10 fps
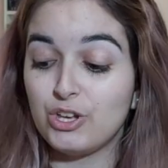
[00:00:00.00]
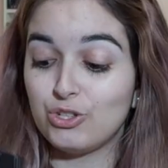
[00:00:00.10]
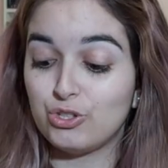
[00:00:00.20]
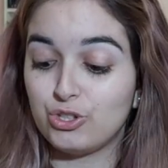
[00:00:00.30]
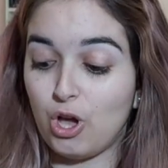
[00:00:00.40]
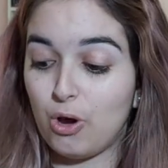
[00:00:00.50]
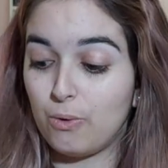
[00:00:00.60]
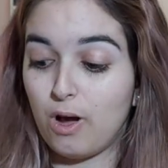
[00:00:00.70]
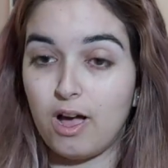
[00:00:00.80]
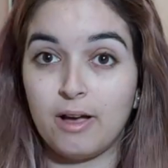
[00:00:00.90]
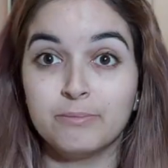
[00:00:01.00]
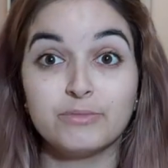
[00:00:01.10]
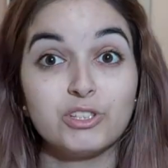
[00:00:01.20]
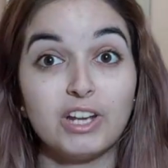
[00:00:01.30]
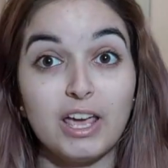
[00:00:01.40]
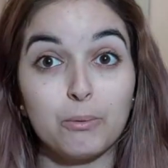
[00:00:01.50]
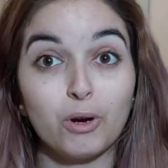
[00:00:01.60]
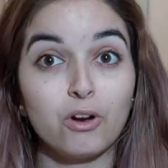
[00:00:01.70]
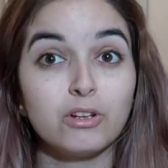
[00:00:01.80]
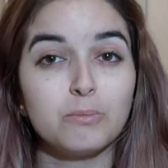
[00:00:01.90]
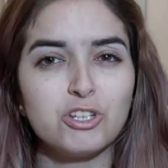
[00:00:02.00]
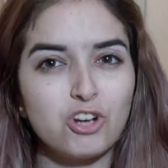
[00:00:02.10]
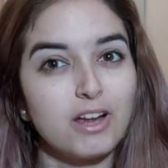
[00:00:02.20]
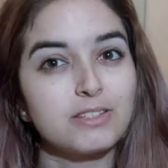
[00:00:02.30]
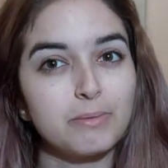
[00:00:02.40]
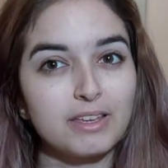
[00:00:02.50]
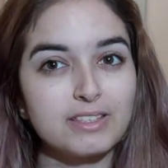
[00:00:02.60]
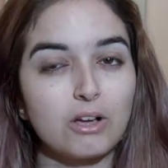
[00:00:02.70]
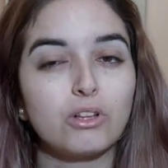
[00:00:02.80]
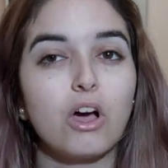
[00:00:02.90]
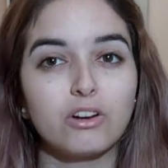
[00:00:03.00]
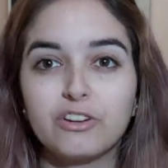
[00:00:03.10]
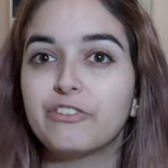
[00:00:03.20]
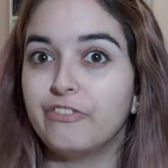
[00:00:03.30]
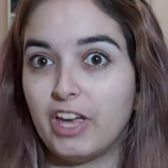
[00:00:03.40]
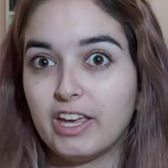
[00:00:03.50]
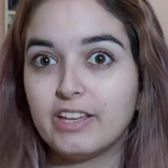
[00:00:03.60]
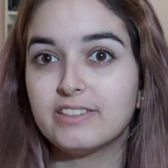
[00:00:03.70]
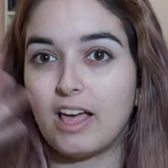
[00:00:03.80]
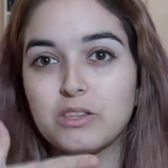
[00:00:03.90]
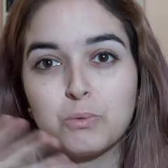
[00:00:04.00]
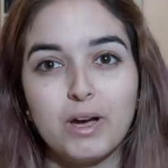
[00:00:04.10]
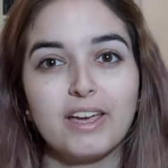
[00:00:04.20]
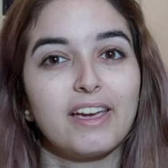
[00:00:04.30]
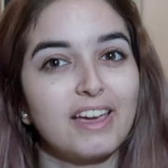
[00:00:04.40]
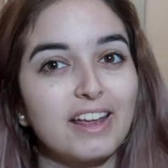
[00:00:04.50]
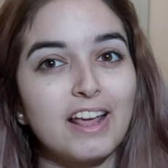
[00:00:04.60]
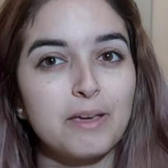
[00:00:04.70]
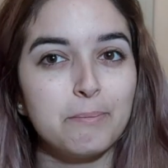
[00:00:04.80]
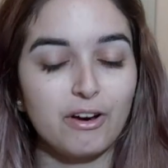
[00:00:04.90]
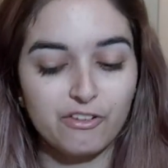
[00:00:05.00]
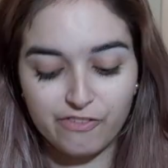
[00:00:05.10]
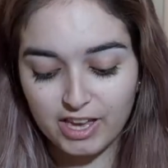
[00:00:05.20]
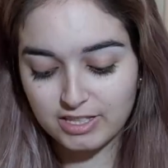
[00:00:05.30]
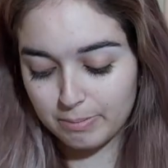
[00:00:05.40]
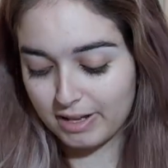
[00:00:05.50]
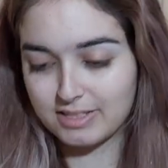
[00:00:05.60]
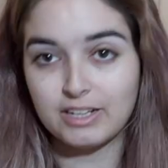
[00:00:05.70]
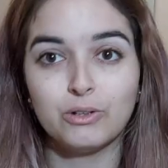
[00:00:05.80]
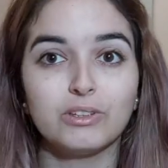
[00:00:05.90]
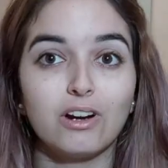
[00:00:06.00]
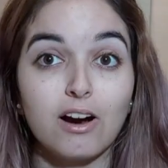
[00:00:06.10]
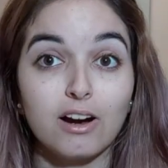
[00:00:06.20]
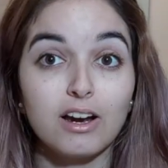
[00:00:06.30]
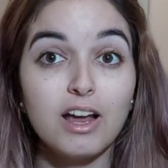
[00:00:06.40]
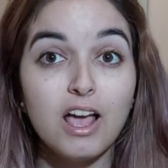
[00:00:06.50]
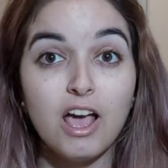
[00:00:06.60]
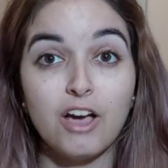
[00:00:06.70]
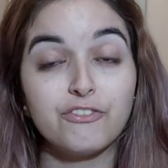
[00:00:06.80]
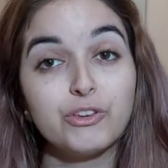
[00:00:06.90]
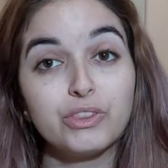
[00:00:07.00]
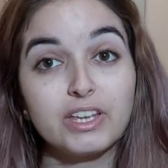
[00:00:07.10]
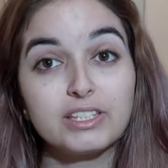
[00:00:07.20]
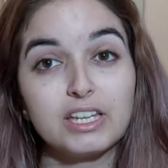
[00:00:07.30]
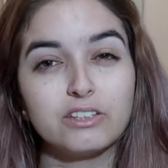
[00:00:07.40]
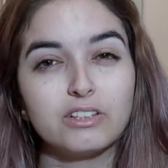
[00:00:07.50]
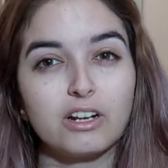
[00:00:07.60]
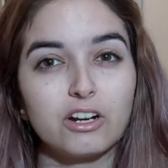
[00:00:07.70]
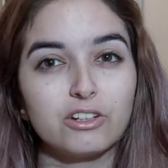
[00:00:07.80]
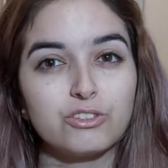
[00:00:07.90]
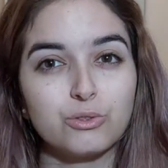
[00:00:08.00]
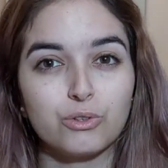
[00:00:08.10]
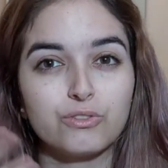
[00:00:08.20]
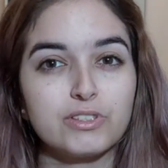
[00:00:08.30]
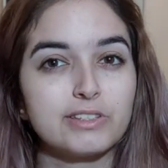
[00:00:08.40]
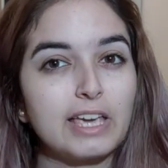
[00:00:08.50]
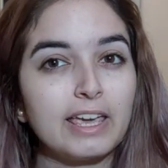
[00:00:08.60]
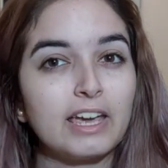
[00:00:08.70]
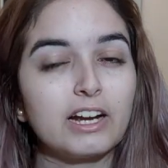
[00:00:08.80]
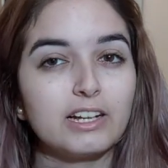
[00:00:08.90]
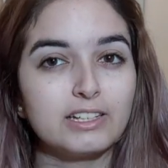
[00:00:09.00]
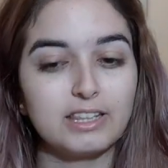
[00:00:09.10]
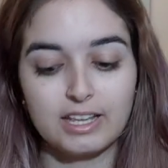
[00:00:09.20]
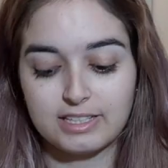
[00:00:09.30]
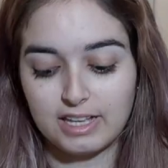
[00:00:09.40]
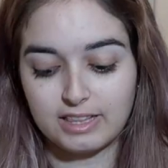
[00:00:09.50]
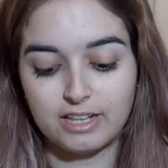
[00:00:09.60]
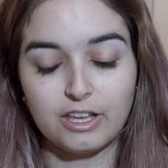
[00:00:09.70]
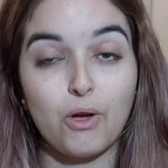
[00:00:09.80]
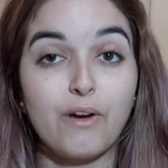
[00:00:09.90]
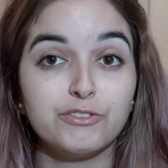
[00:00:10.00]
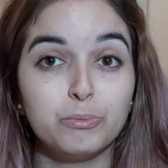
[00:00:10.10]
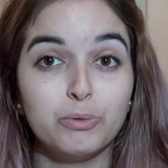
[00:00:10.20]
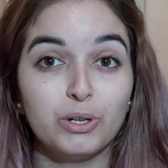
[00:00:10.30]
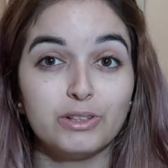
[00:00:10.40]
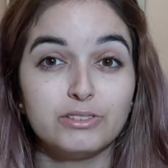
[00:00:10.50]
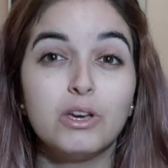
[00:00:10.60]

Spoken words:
So today we're going to be trying some things out on our face. That's why, again, I am barefaced, because I know there are a few things here that are sort of skincare and things like that that you have to put